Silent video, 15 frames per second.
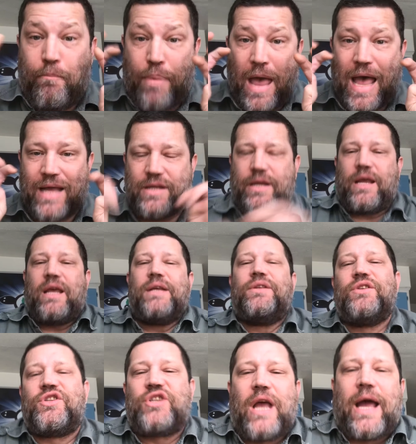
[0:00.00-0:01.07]
pet
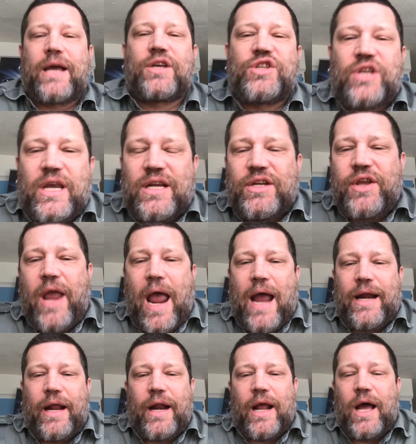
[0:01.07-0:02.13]
insects in
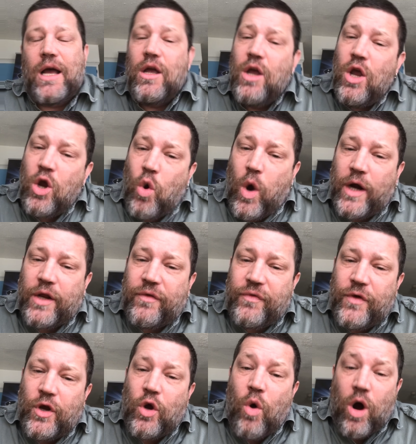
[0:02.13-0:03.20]
Canada. Quite a
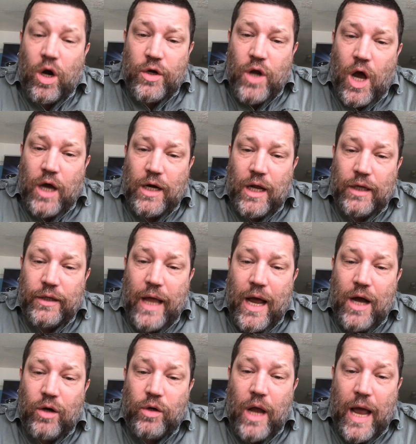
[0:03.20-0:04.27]
few are not
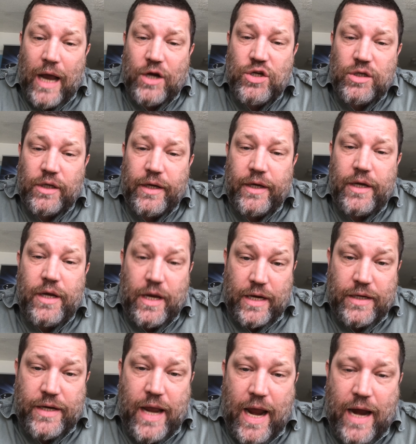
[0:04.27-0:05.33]
allowed actually
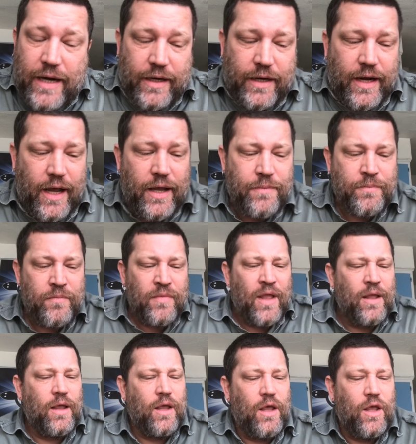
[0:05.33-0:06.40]
in Canada.
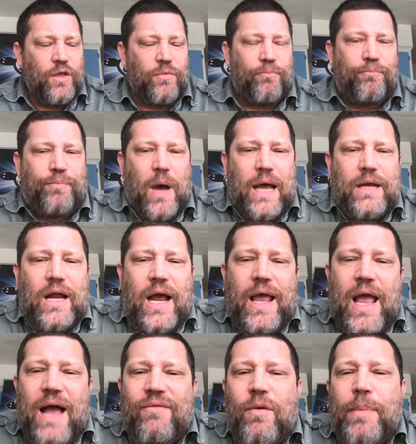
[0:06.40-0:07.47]
But I
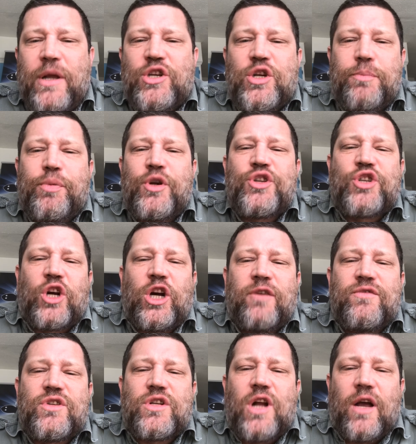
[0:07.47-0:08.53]
have a bunch of preserved
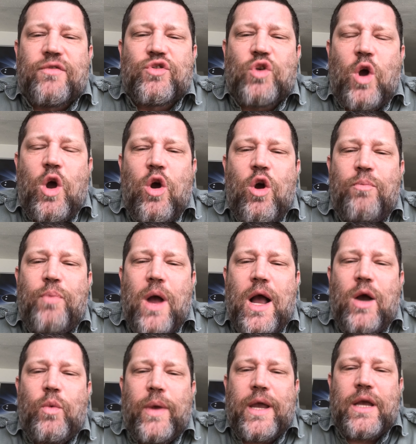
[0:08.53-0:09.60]
stuff, so I hope
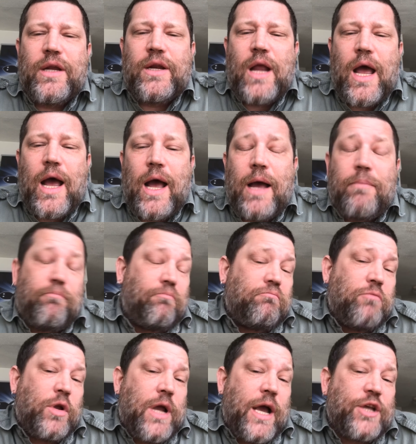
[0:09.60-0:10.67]

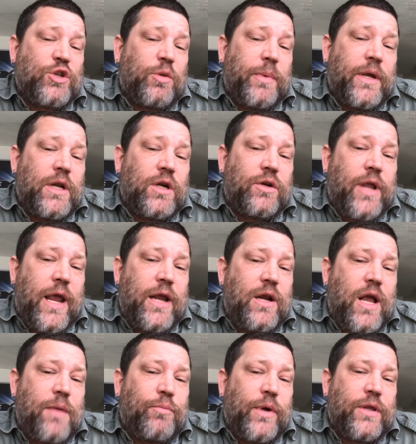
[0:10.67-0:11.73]
you guys will be entertained.
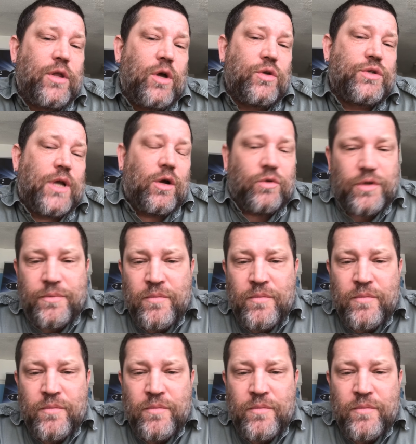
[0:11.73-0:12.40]
I bring those out.